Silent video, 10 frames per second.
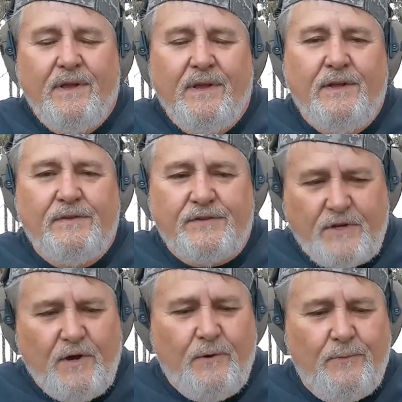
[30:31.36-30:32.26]

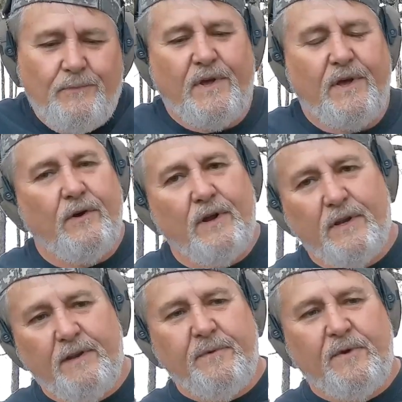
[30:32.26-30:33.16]
So that only
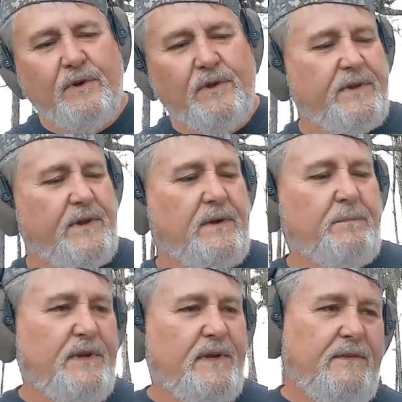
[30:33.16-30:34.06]
left me one thing to
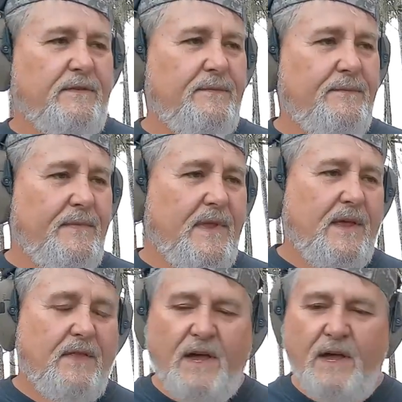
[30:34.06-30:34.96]
believe:
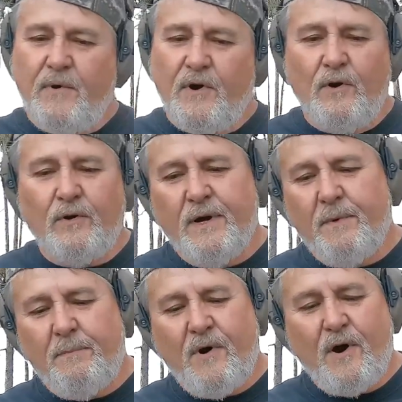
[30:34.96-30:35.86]
that barrel come
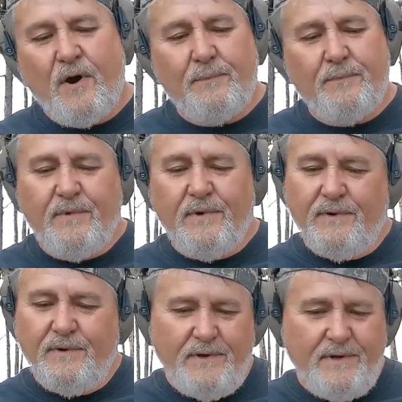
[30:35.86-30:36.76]
apart.
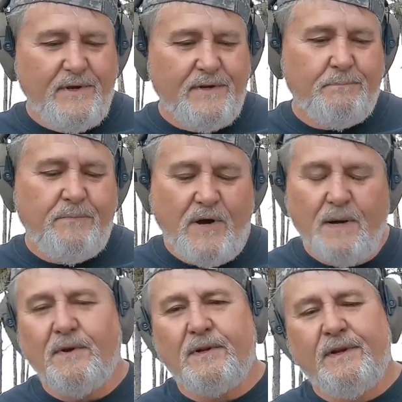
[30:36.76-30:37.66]
It had
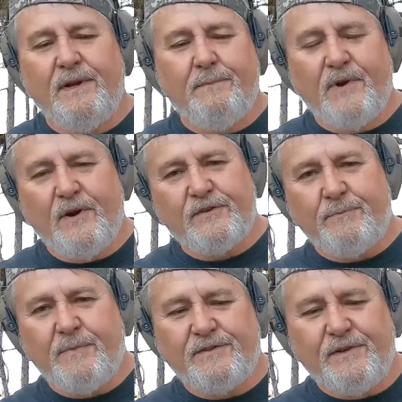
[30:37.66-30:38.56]
publicly embarrassed
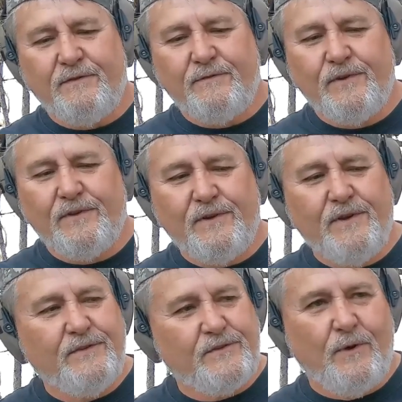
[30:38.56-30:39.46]
myself with it,
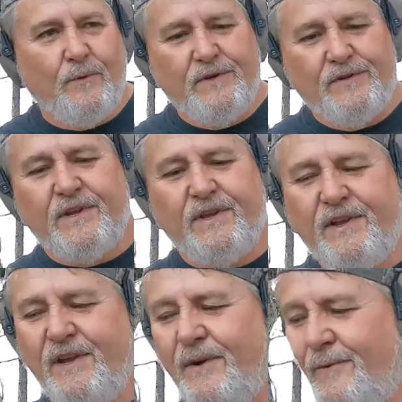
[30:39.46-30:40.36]
so we said to
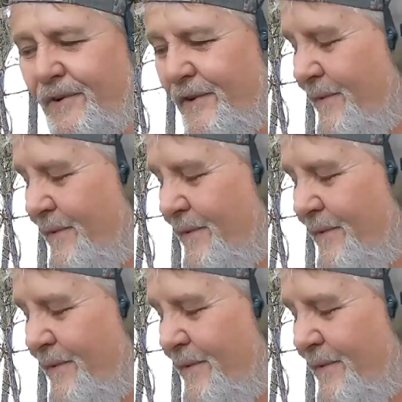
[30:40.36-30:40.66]
heck with it.